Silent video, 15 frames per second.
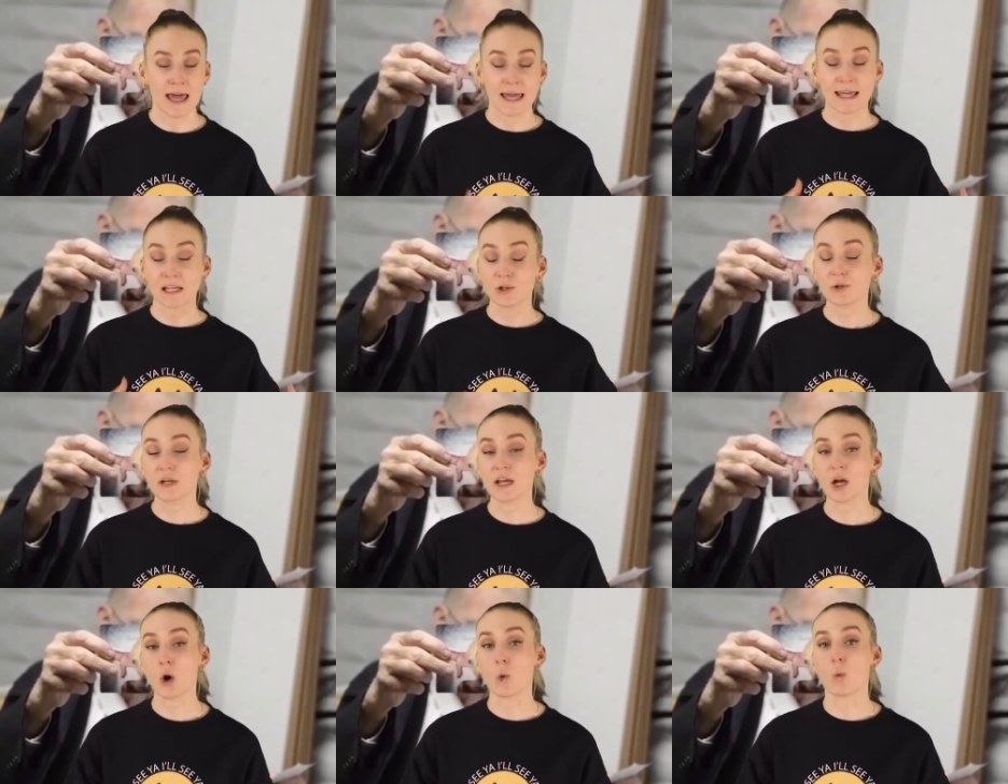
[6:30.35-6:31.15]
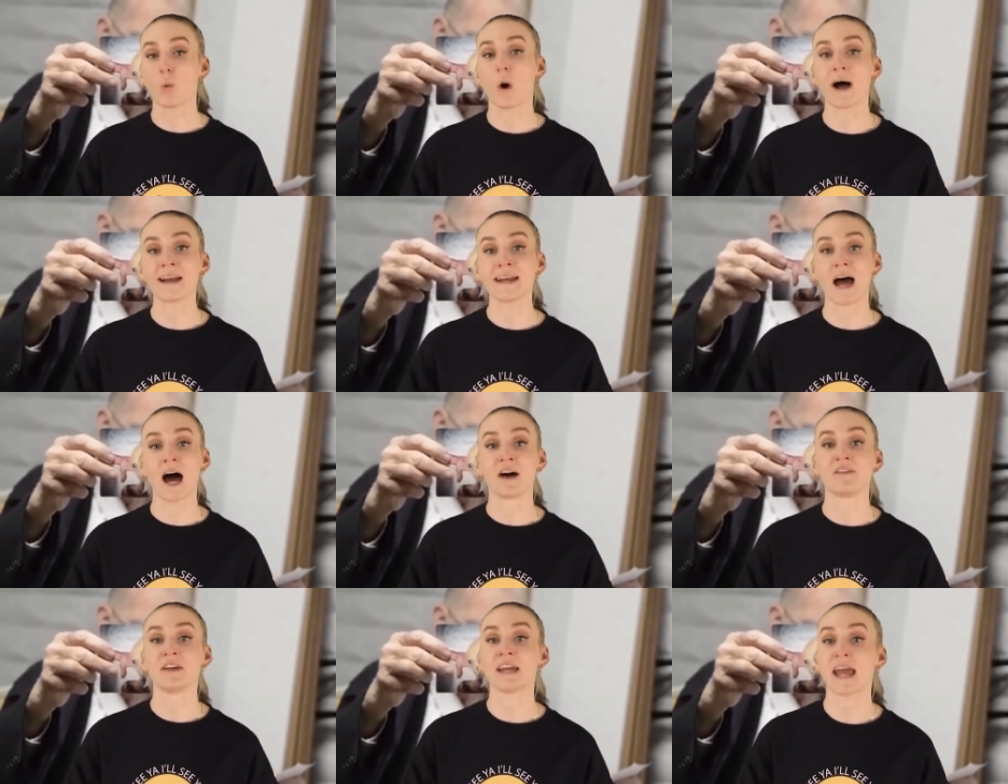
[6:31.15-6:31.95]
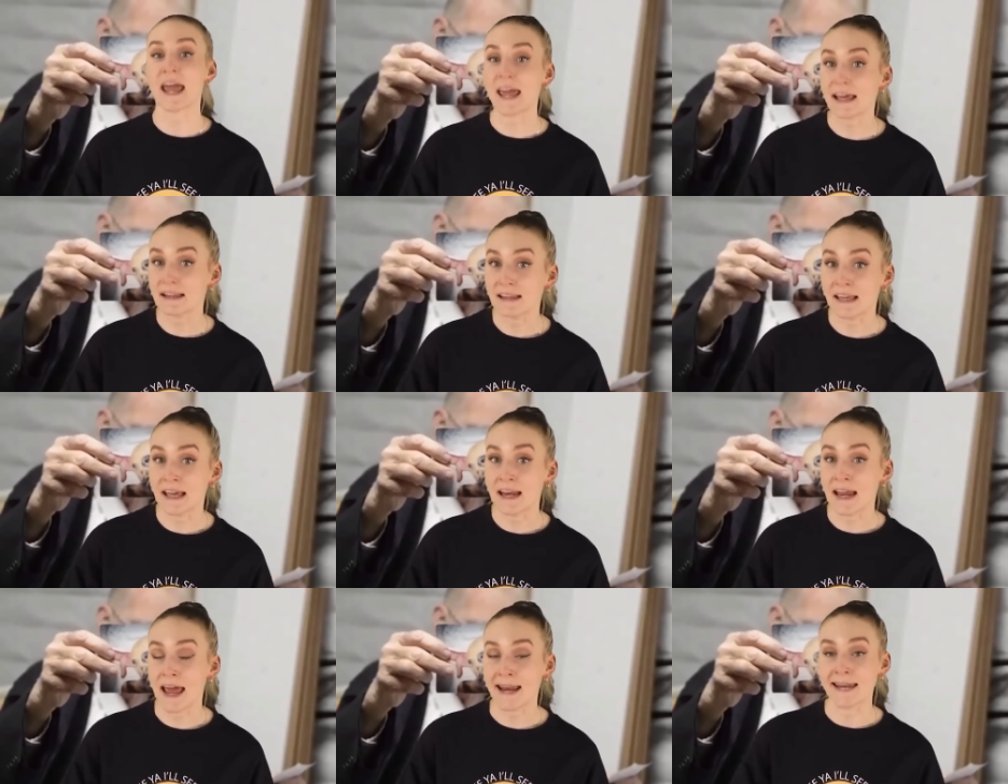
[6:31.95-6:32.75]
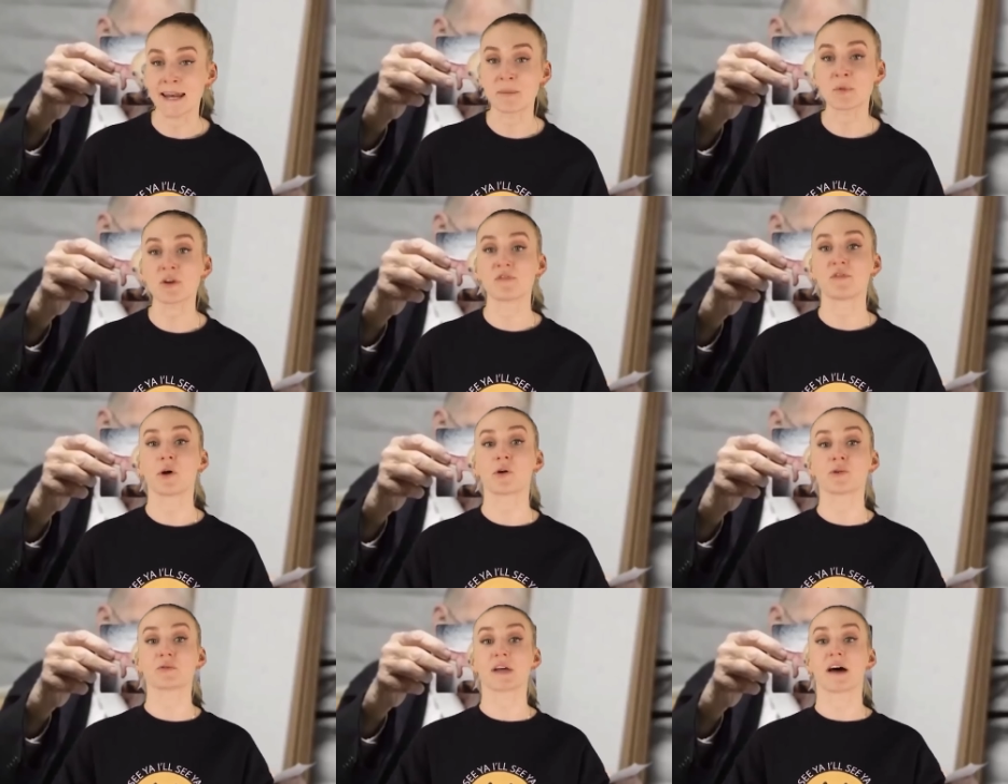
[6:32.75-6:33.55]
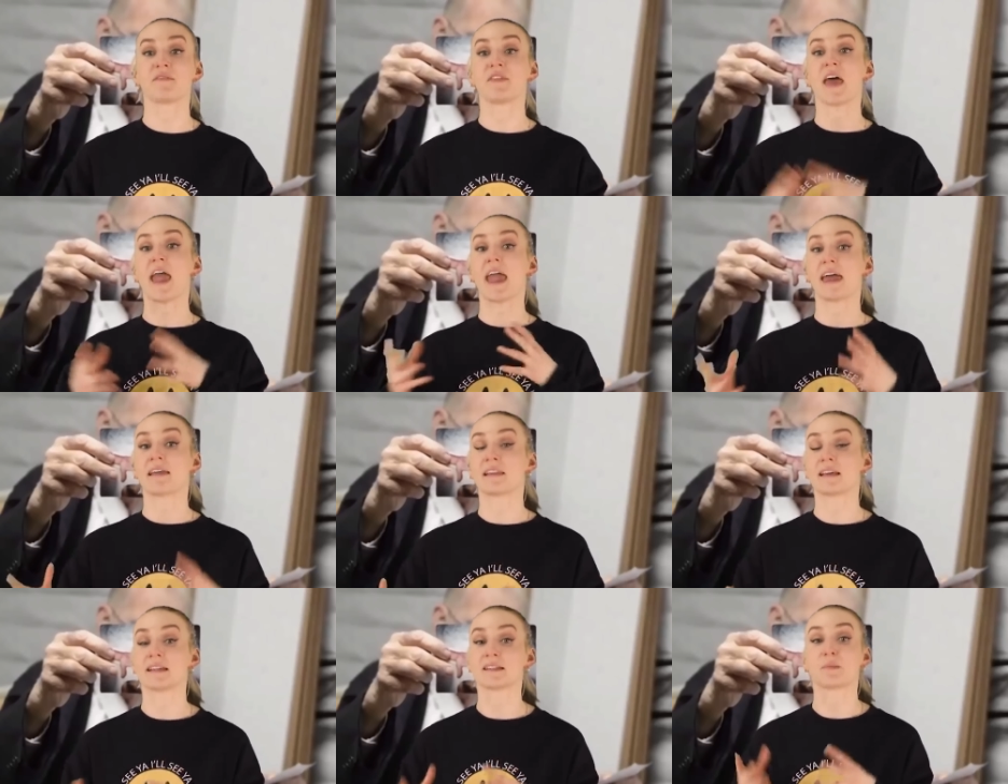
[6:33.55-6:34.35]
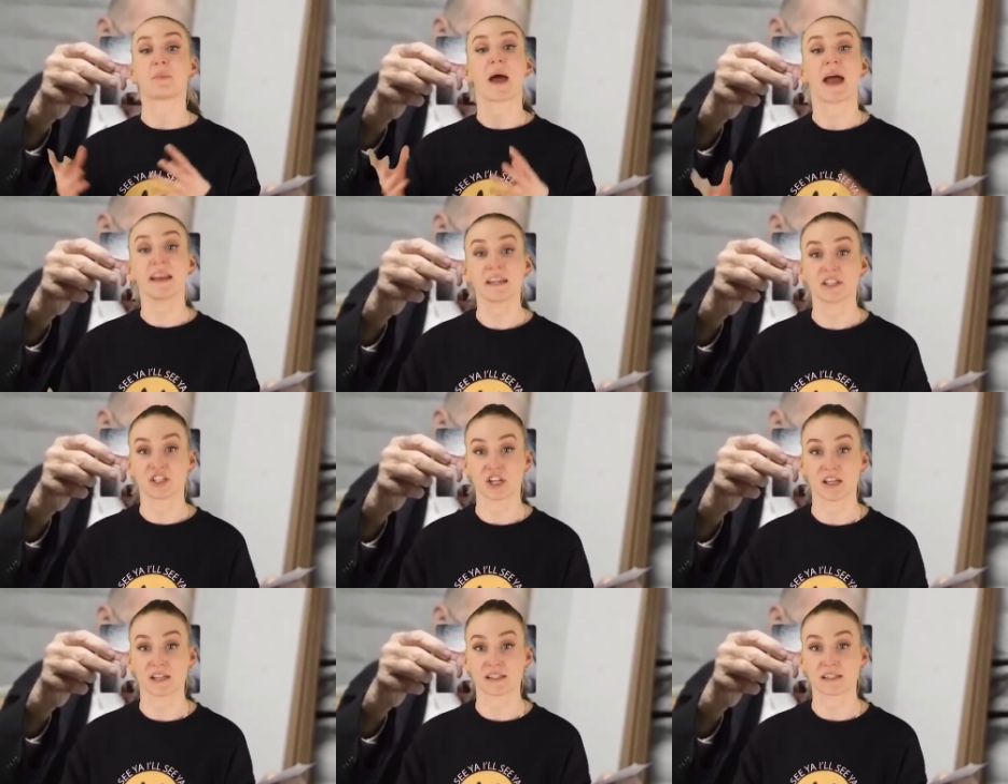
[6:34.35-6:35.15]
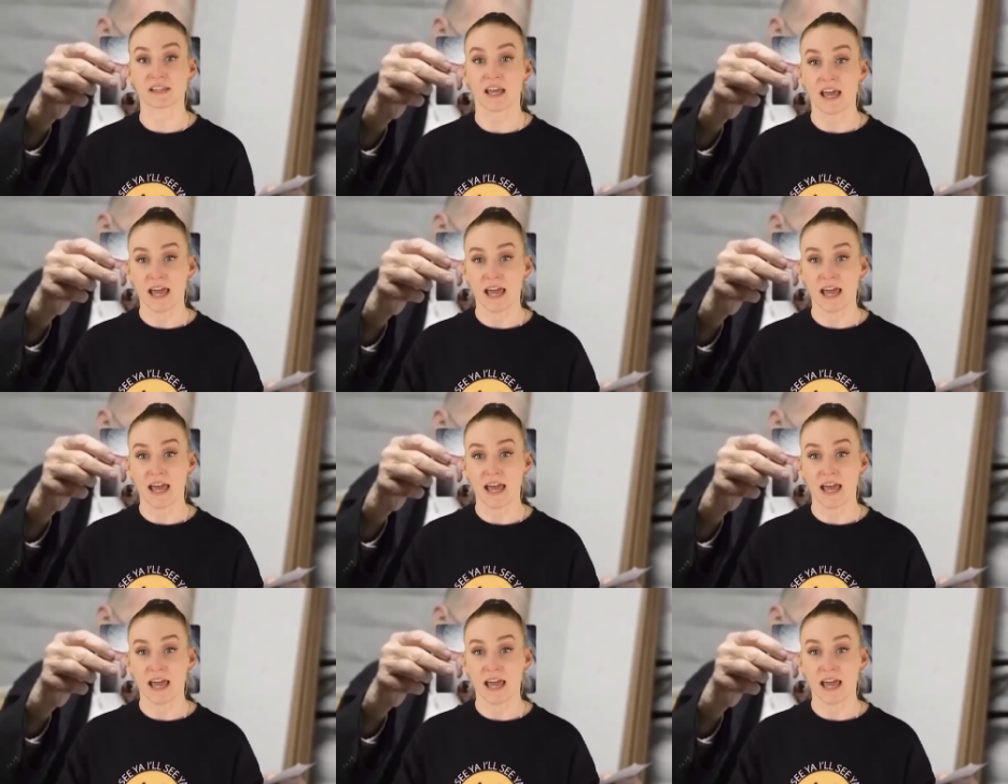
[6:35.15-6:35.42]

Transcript: including one of an alien and a number of photos of the alien's appendages.